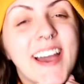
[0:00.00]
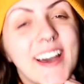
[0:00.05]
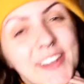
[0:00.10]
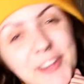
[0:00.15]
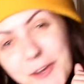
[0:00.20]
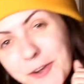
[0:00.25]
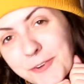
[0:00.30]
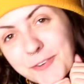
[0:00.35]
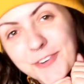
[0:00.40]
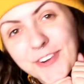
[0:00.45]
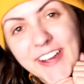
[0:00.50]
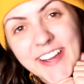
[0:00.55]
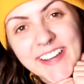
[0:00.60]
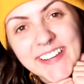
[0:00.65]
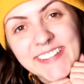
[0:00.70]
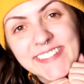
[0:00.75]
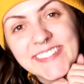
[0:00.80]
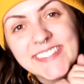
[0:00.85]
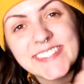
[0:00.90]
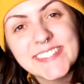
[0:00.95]
Hello
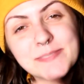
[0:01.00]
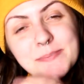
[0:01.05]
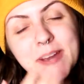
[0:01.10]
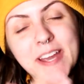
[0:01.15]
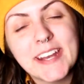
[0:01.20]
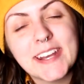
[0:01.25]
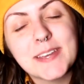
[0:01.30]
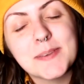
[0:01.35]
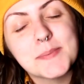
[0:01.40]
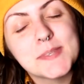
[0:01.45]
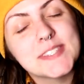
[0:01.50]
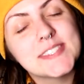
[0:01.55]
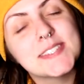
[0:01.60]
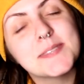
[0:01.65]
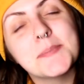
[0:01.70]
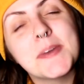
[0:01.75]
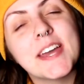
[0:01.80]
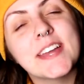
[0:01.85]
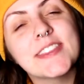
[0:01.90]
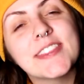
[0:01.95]
friends, my name is
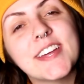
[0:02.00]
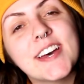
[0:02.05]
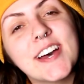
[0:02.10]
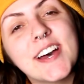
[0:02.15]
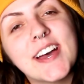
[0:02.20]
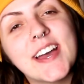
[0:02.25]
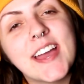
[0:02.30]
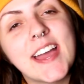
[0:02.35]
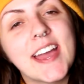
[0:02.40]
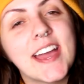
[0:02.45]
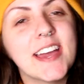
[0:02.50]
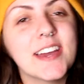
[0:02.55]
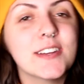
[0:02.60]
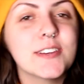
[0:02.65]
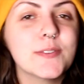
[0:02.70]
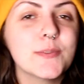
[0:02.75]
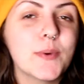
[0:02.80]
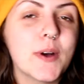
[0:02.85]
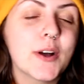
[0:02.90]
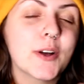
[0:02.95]
Samantha
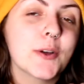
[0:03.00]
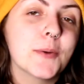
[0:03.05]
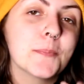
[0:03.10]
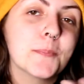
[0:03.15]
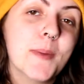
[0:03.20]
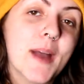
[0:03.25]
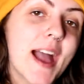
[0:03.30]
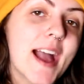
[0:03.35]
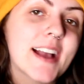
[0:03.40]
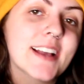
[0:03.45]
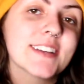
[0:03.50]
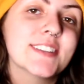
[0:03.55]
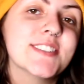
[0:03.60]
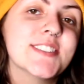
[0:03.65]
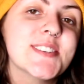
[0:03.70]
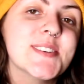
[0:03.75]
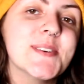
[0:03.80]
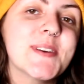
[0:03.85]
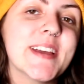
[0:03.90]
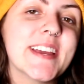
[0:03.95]
and welcome back
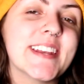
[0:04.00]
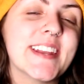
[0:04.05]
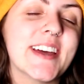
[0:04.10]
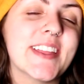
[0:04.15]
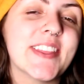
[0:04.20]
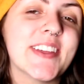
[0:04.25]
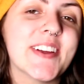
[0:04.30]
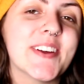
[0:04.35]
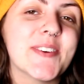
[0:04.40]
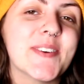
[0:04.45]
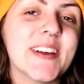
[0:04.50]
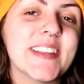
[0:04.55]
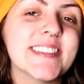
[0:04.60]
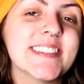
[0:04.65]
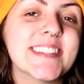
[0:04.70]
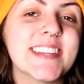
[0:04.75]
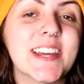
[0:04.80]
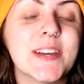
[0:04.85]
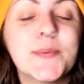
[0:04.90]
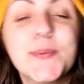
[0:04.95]
to another
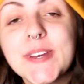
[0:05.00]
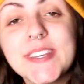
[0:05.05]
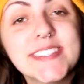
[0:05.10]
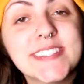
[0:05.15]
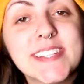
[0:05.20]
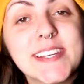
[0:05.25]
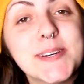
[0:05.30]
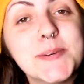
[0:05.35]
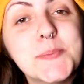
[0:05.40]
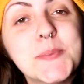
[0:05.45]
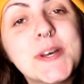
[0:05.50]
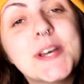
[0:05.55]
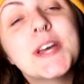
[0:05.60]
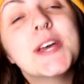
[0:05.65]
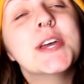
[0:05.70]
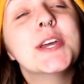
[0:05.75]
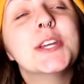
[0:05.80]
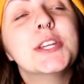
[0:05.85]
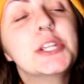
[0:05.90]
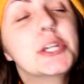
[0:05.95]
Wednesday Wisdom,
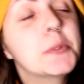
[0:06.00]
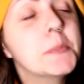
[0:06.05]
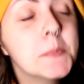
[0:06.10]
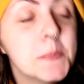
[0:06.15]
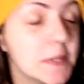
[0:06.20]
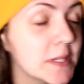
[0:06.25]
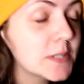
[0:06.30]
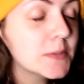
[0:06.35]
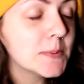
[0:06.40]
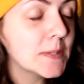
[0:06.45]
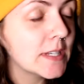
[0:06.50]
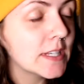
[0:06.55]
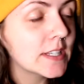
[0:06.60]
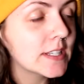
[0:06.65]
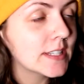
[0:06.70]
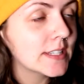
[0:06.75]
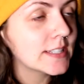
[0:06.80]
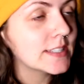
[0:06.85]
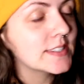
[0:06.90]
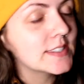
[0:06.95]
your
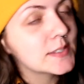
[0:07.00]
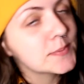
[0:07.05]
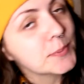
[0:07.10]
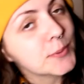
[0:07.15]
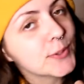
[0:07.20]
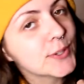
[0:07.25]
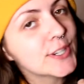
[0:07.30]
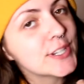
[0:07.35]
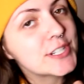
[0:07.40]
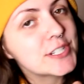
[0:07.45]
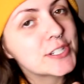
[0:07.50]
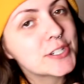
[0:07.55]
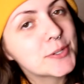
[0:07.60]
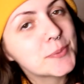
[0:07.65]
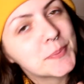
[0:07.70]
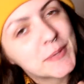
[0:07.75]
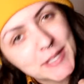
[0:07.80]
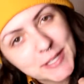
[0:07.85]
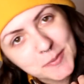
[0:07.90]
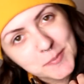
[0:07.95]
midweek inspirational
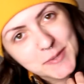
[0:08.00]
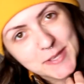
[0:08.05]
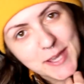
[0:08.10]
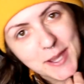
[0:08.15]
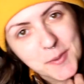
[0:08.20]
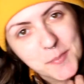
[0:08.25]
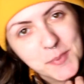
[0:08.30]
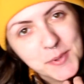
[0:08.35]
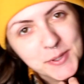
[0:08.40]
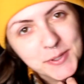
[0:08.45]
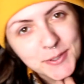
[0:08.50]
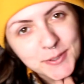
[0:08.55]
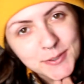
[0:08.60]
pick-me-up.